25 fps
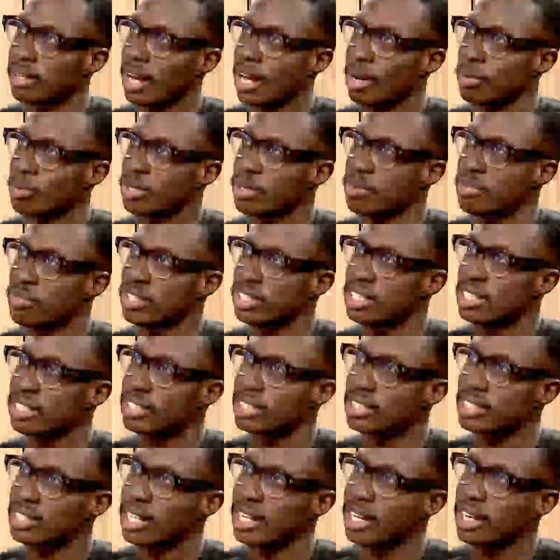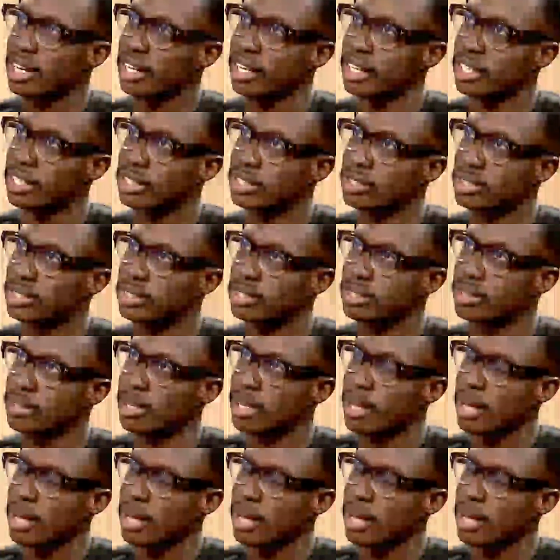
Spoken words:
I wouldn't really say it's